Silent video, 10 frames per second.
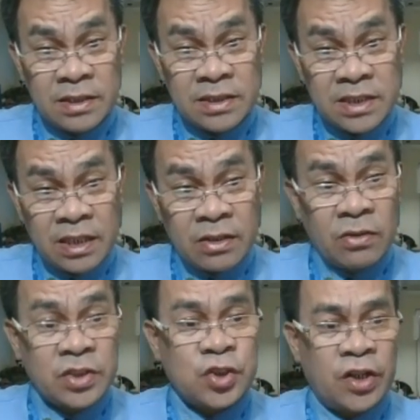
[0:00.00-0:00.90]

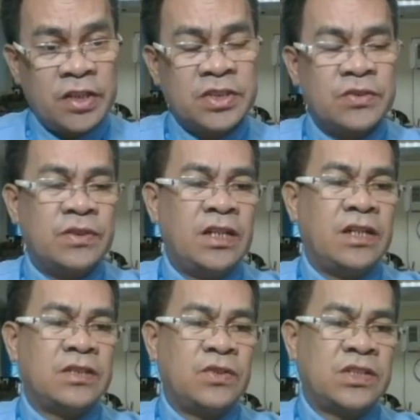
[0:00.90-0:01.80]
single charge
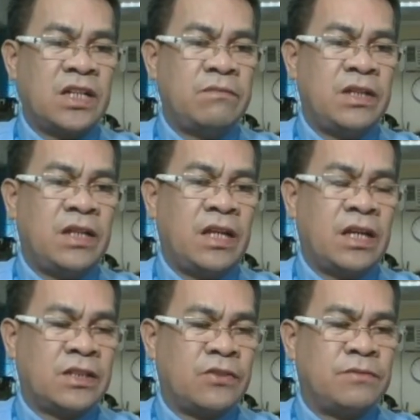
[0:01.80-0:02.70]
only. So it can be the
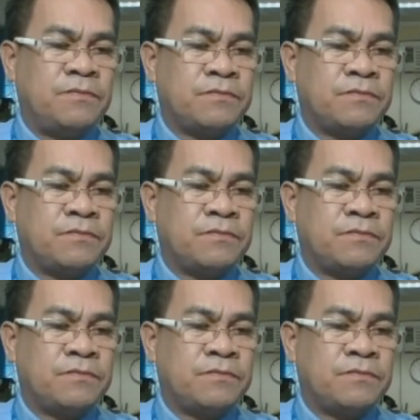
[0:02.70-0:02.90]
electron.